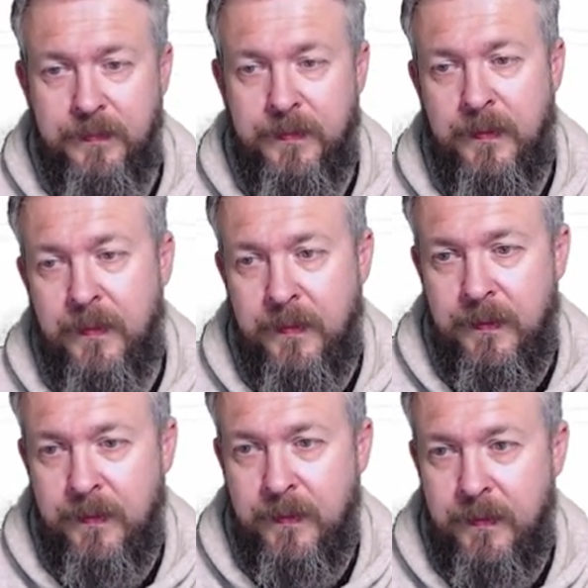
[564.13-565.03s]

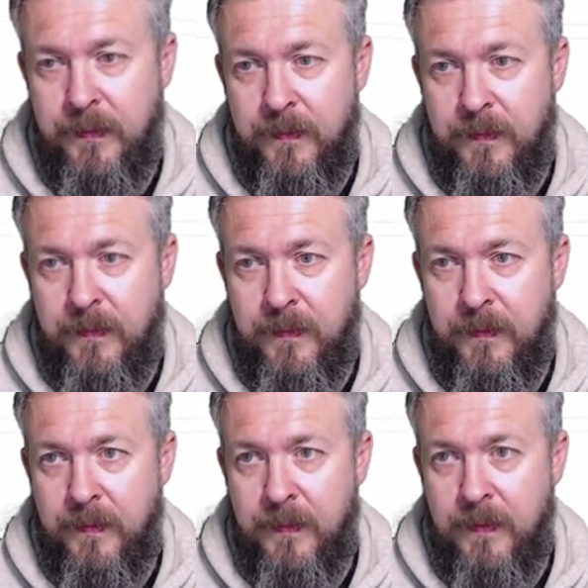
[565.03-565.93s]

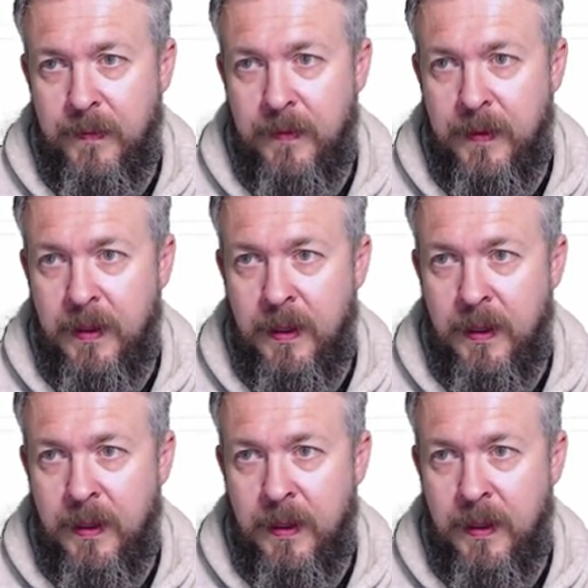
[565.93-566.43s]
Nobody speaks.